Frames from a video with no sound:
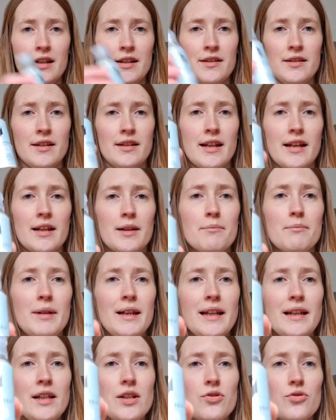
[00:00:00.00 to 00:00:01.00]
so they're
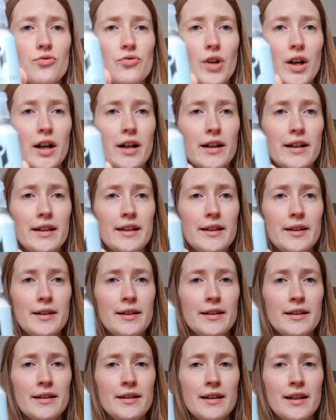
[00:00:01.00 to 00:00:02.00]
completely dry. I
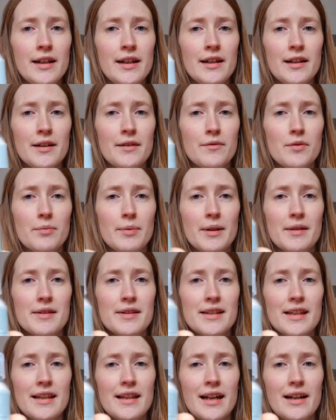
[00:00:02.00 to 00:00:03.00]
don't know if you'll be able to
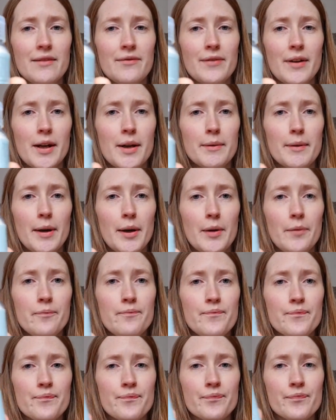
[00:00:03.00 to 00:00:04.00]
see that very
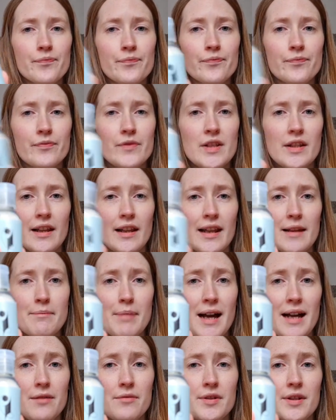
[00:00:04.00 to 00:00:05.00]
well. To like
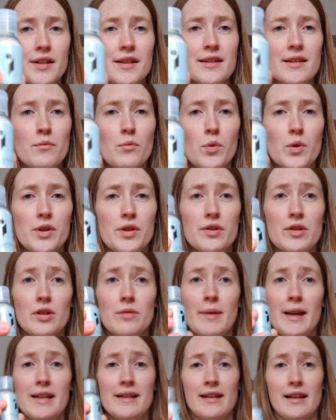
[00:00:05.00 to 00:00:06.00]
powders, and what you
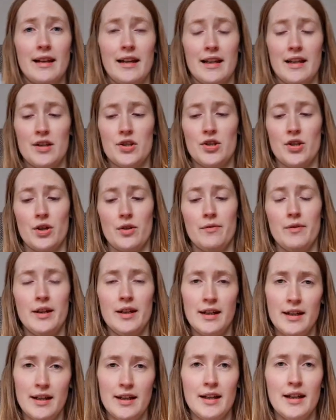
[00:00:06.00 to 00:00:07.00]
do basically is you
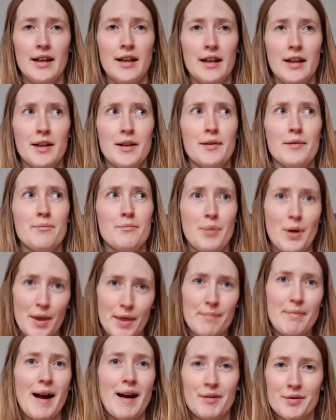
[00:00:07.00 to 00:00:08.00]
put
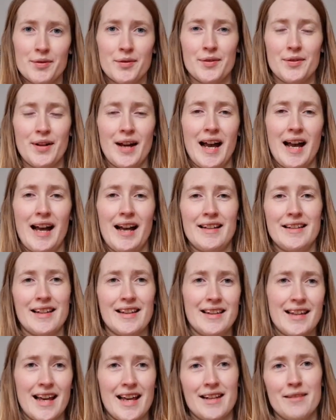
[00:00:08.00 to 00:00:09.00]
the powder on your hand
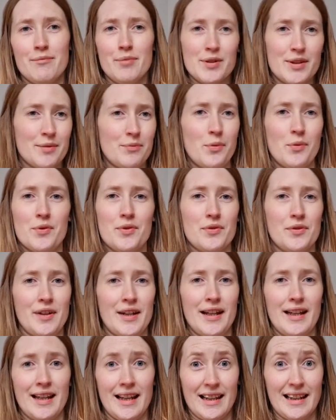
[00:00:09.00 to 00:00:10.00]
and then put some water in
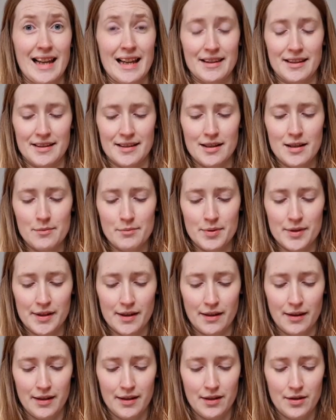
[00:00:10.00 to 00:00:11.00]
it and it lathers up.
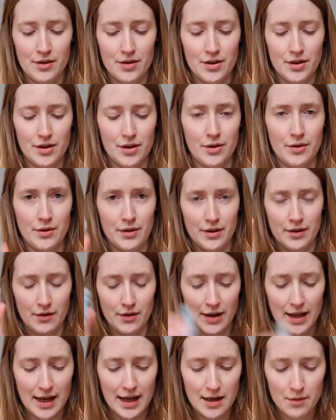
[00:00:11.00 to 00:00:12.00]
So you can do,
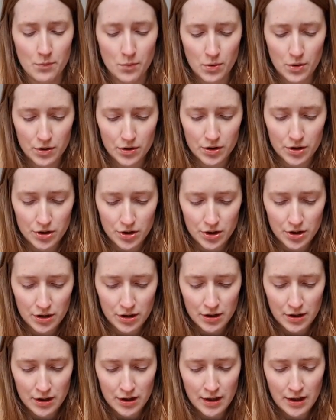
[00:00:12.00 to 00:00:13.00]
got hand wash,
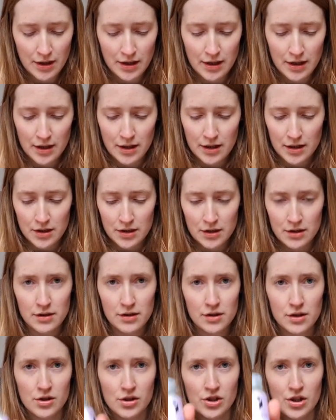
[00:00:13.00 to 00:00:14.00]

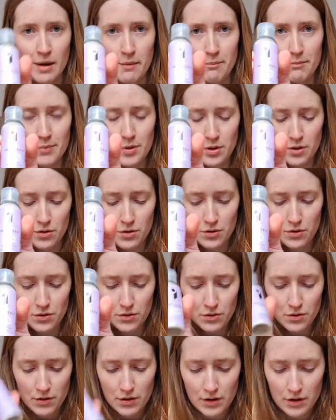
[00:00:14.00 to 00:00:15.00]

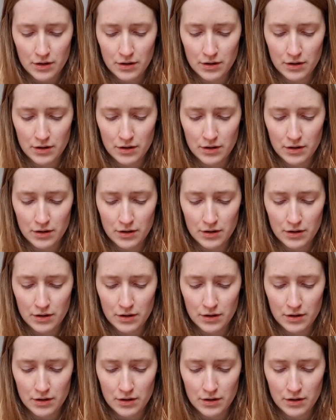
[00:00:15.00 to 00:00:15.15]
shampoo,